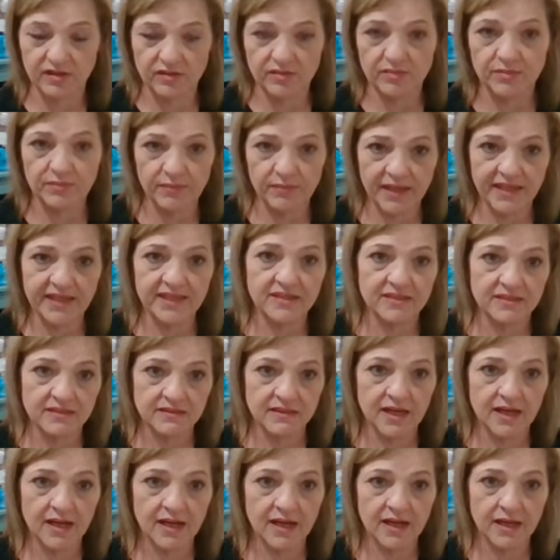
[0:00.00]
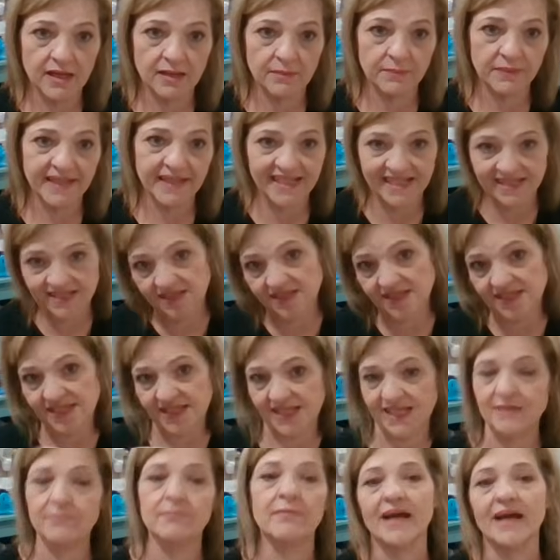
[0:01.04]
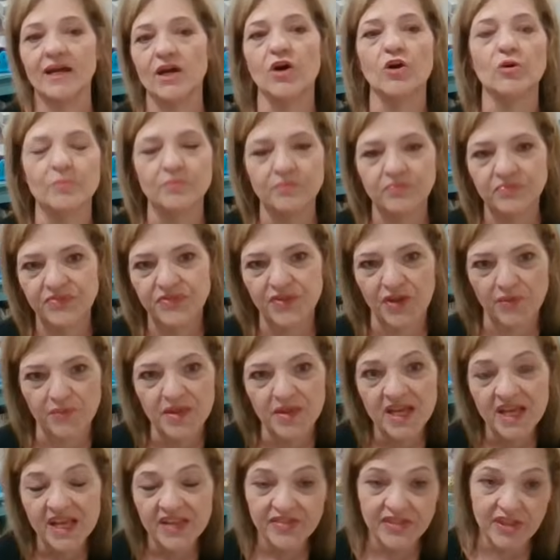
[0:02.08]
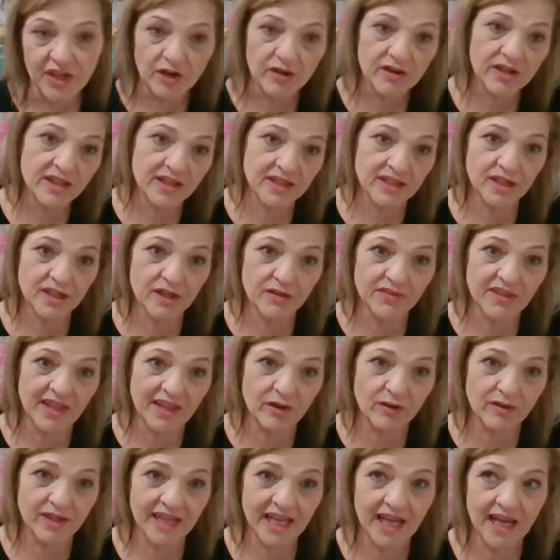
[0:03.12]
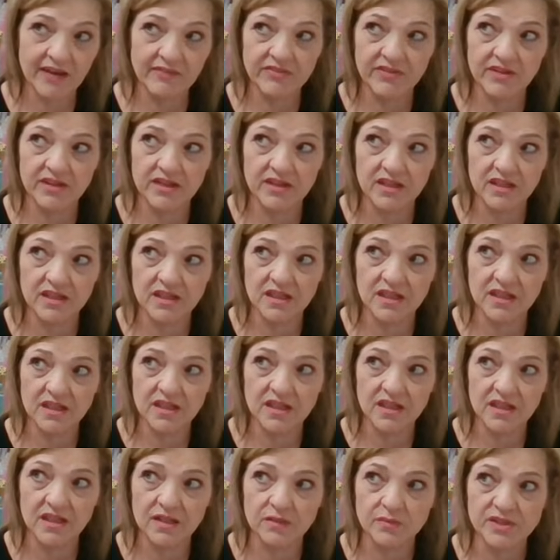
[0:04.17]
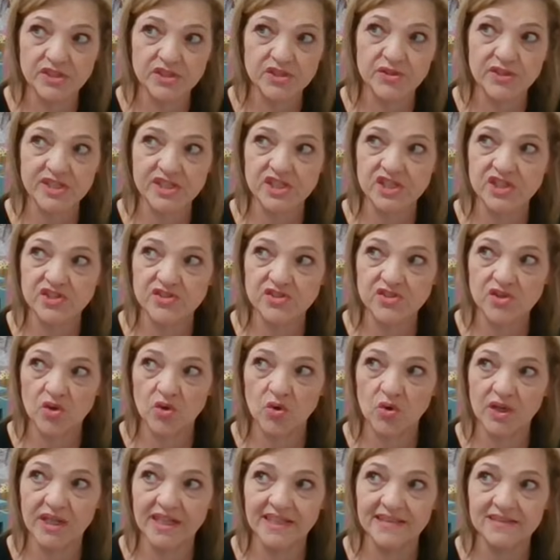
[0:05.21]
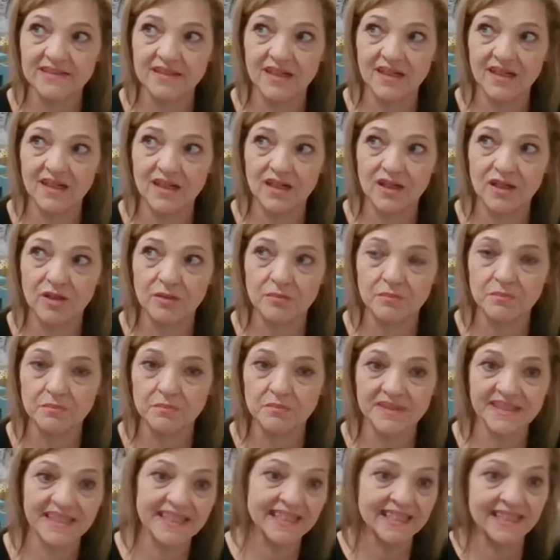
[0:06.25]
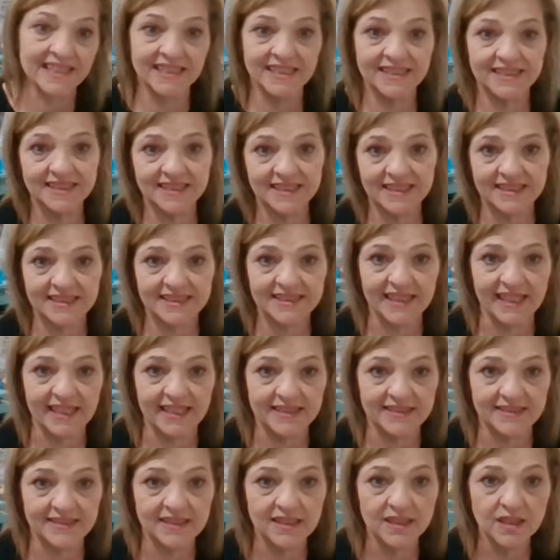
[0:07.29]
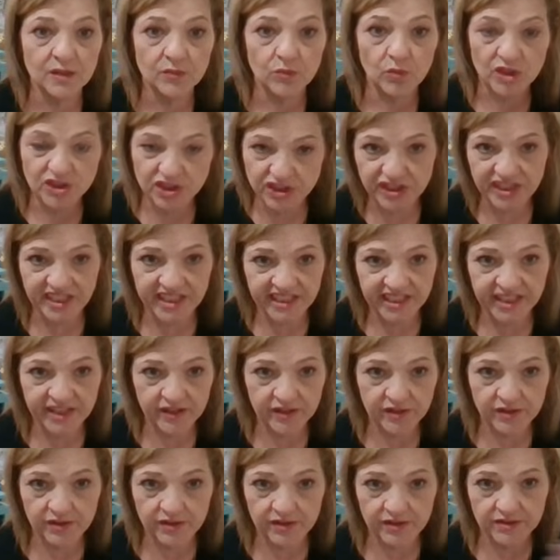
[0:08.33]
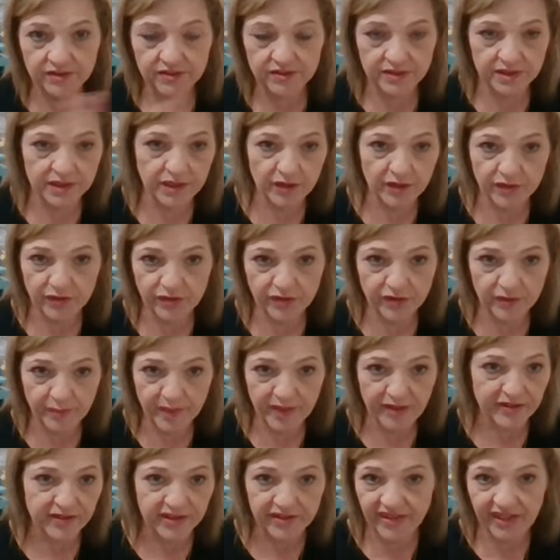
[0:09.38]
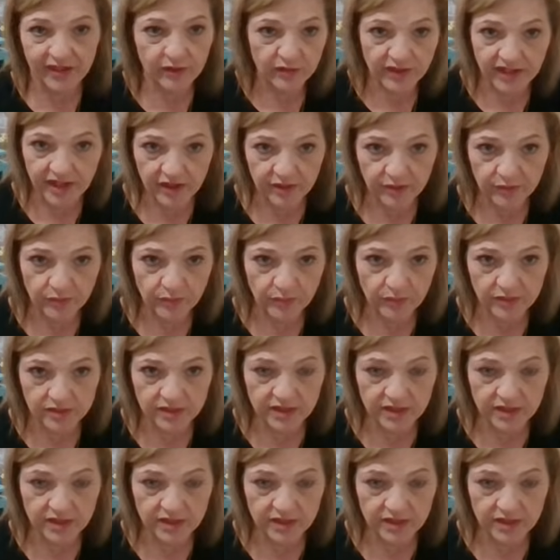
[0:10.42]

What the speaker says: making plans to get back home. So they only have the restrictions on getting into the States. Once you're in here, you're an American. They don't care,